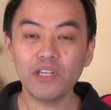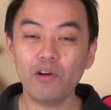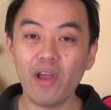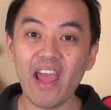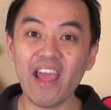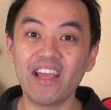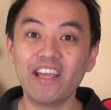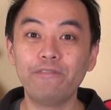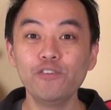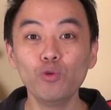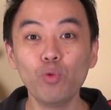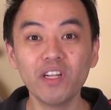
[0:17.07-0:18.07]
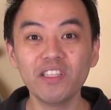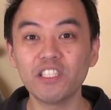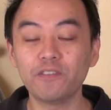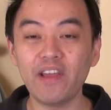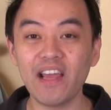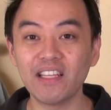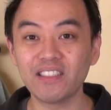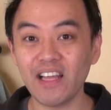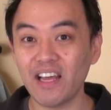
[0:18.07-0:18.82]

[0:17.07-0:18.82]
Now hey, if you're one of these fans